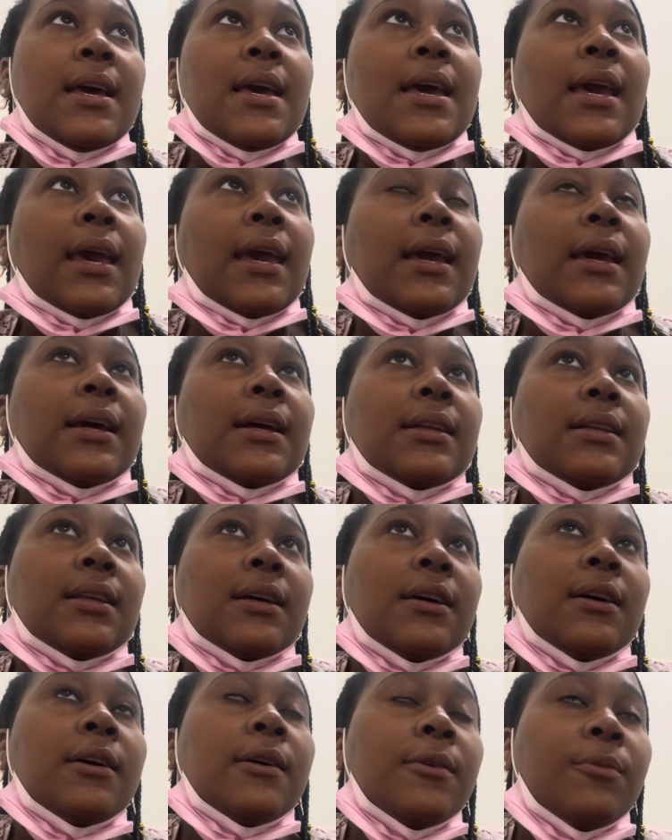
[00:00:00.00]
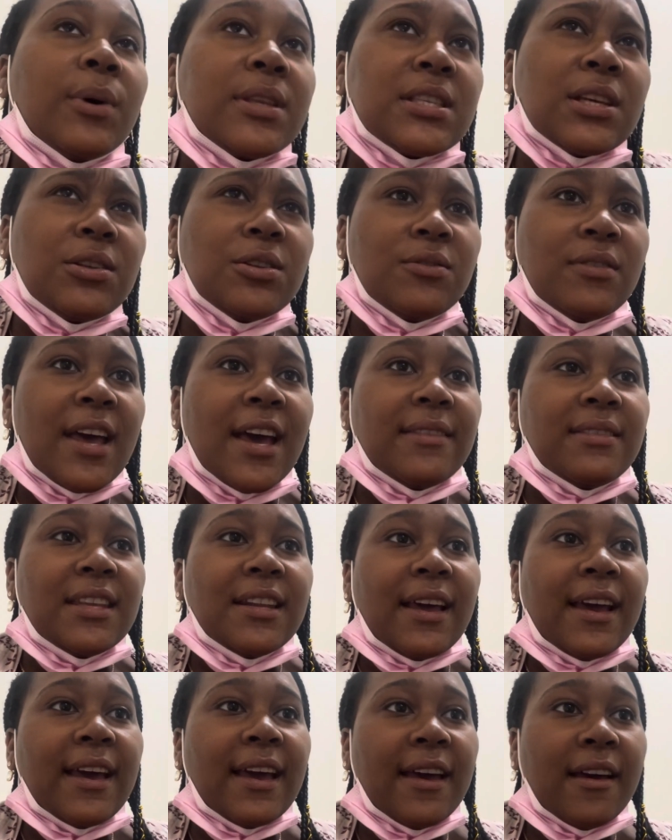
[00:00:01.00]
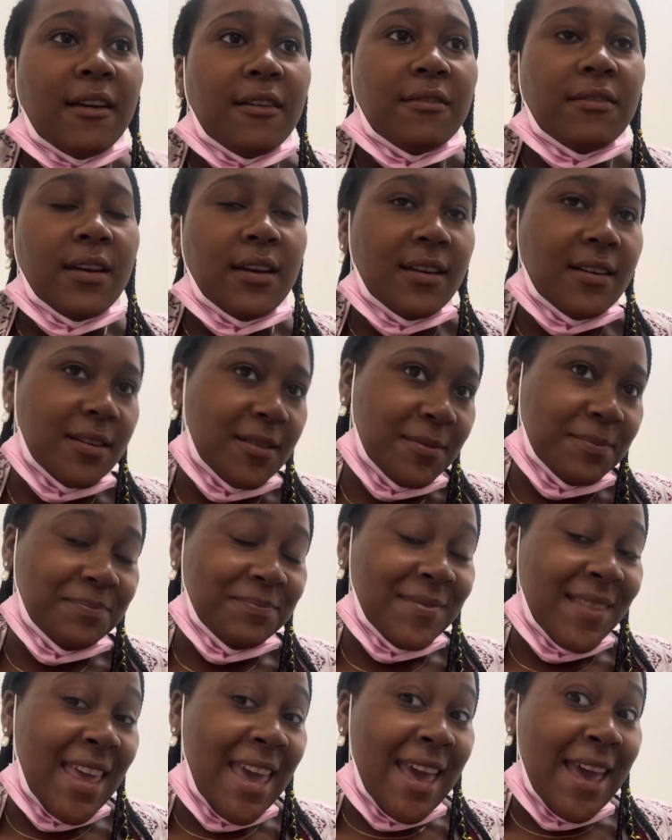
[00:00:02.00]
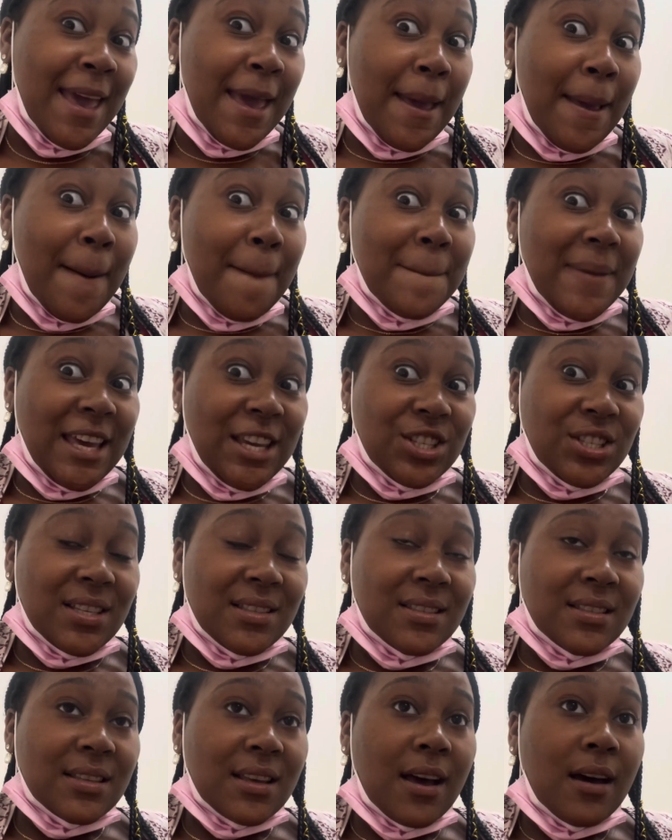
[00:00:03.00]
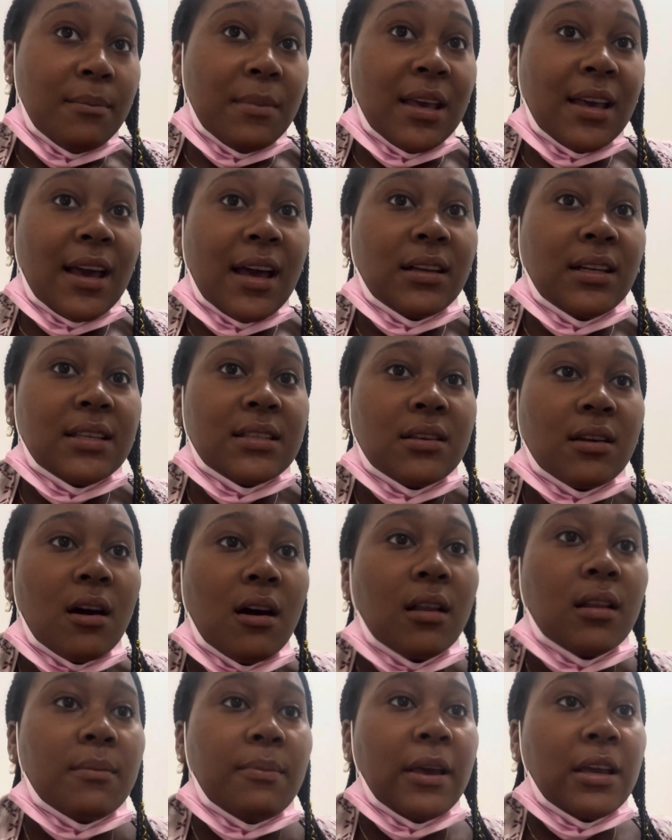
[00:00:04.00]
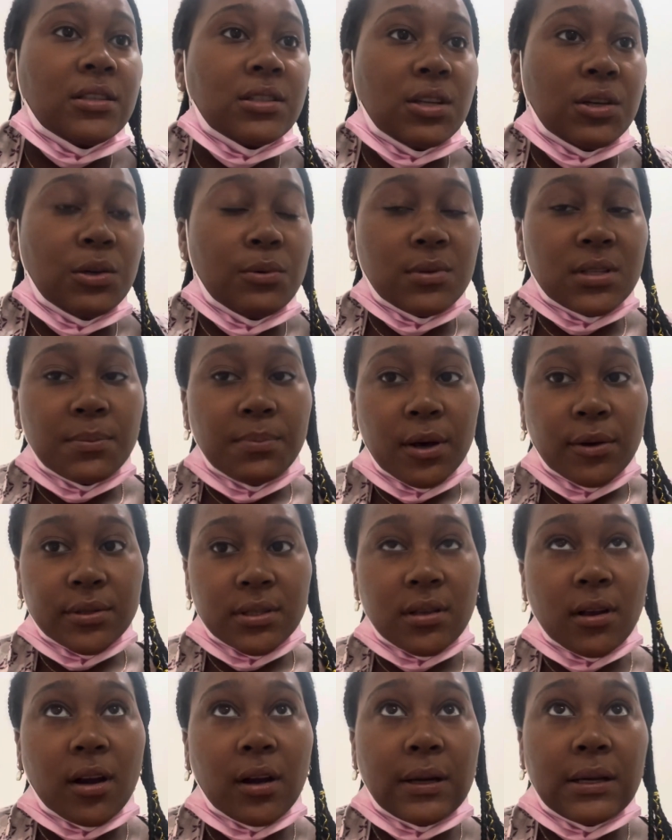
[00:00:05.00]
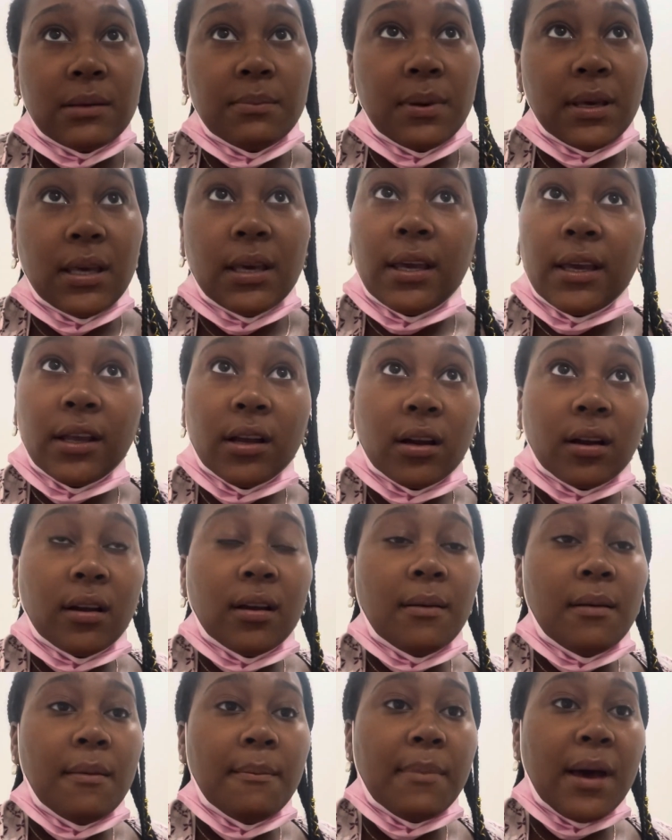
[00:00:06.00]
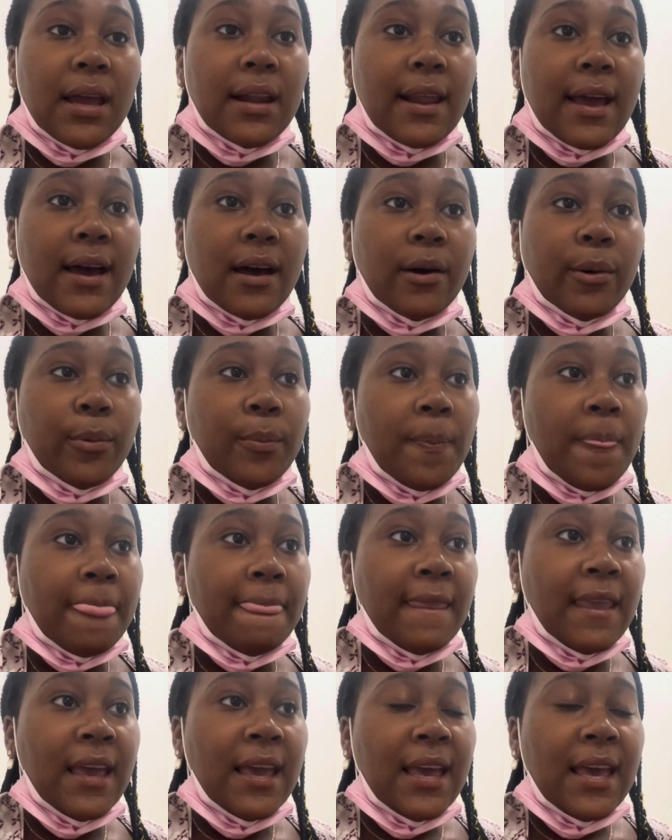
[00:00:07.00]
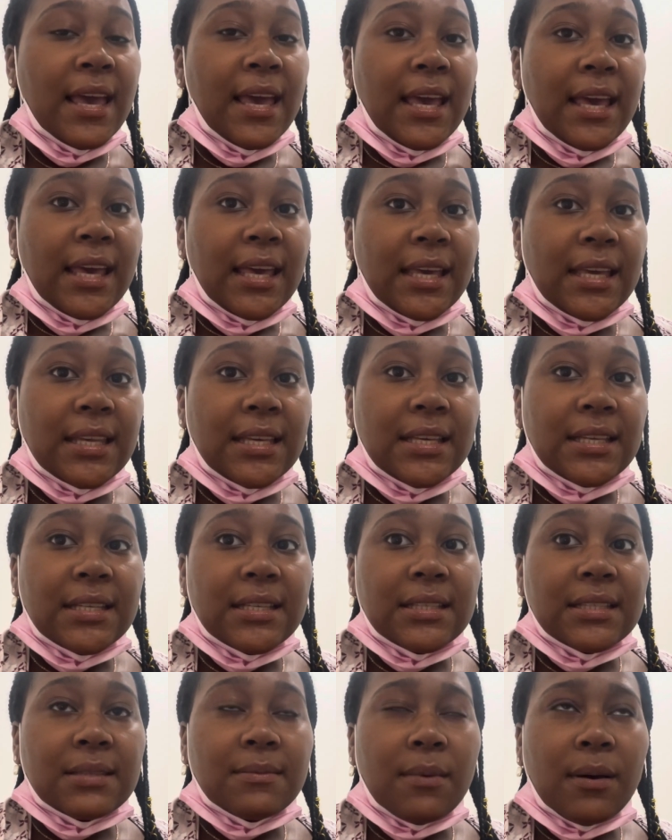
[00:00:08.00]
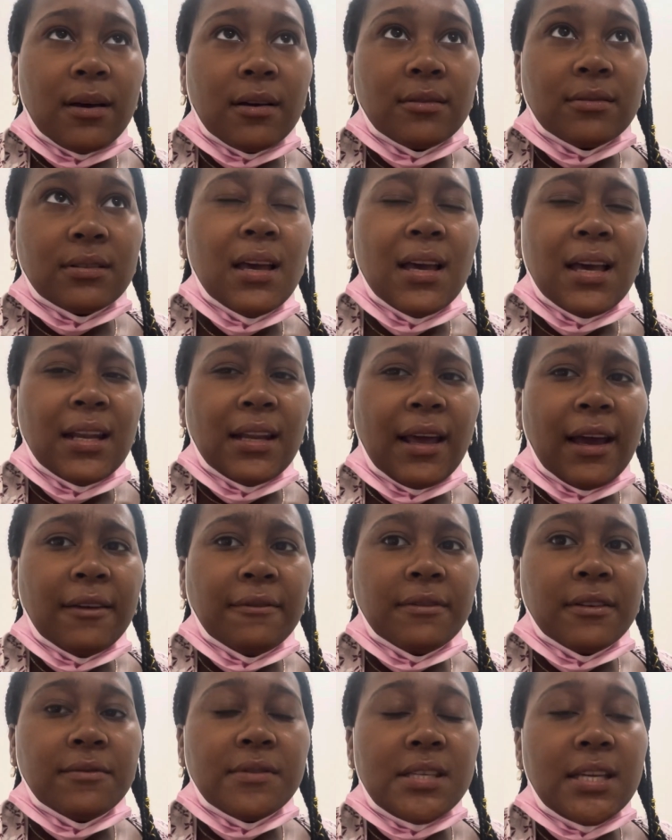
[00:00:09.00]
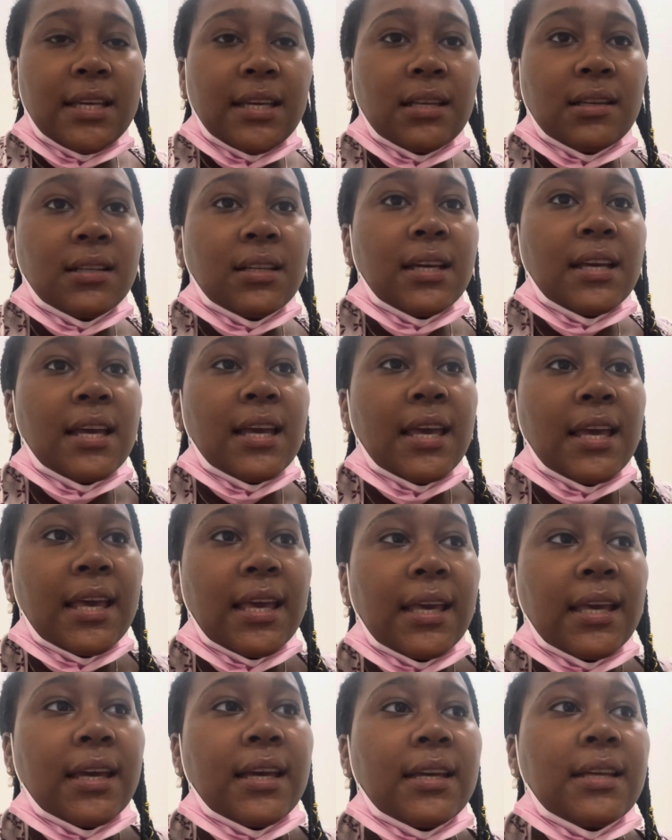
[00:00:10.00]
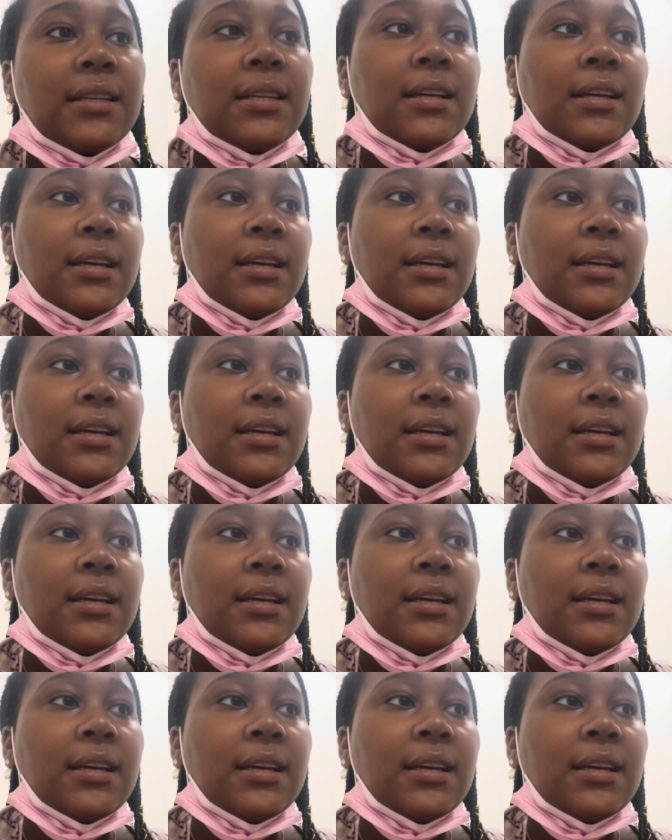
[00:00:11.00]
And once I do that, then I have patients coming. I need to call a patient who was supposed to already be here by now. It is about 9:15 and